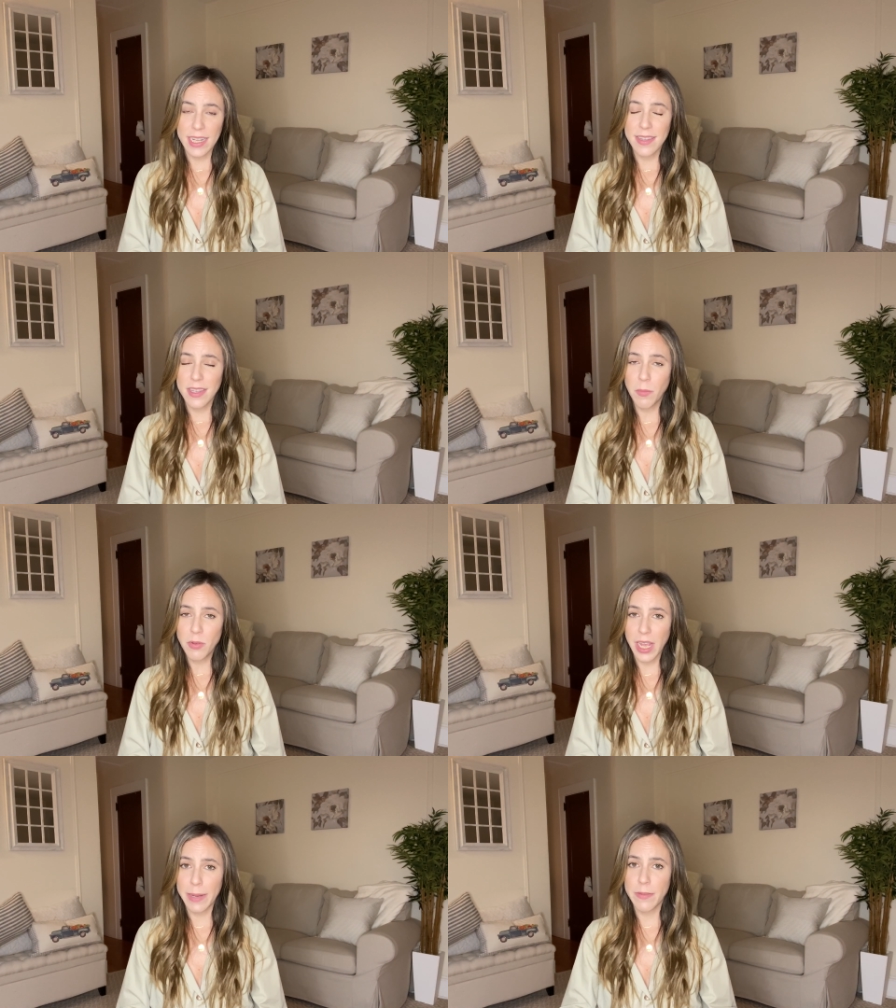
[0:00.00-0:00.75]
And
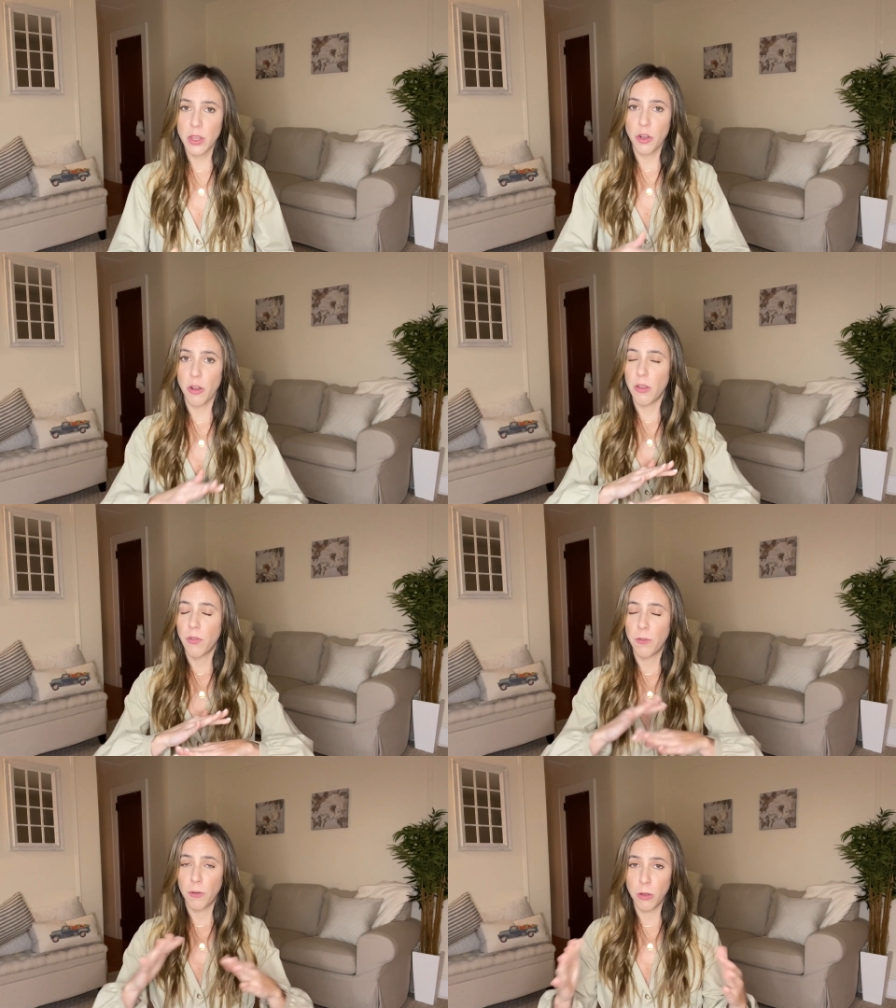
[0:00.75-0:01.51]
sometimes they're
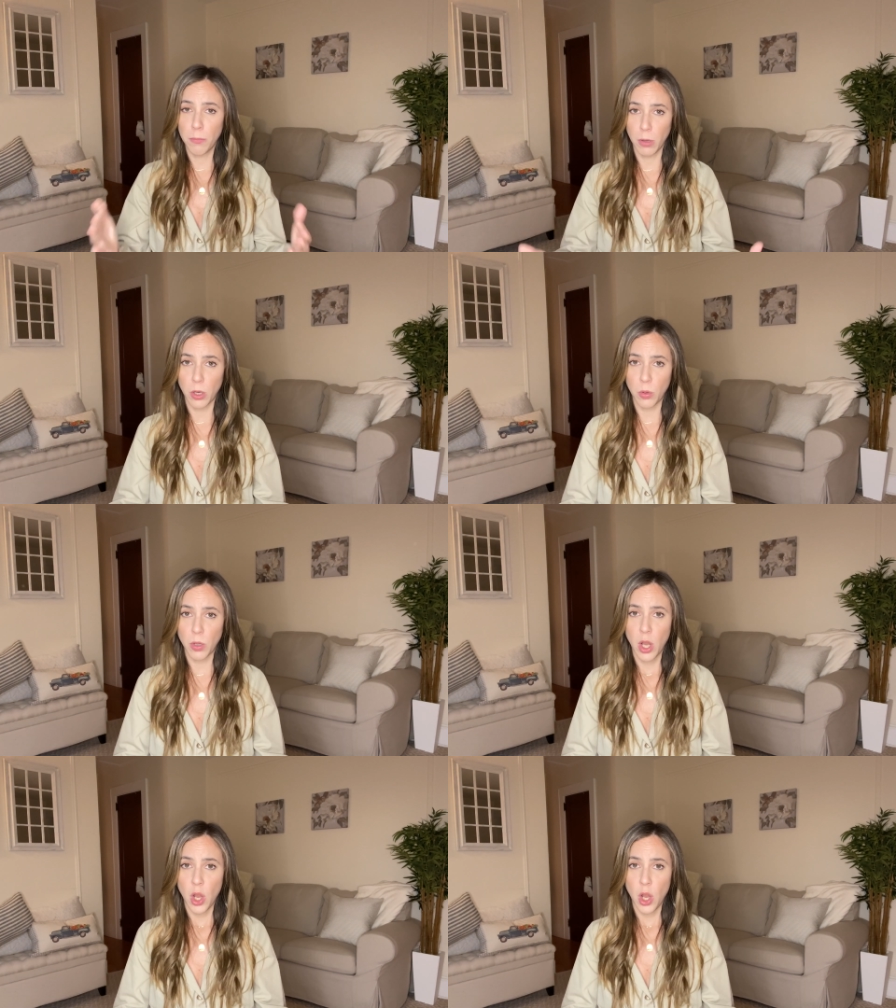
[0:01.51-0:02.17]
full blown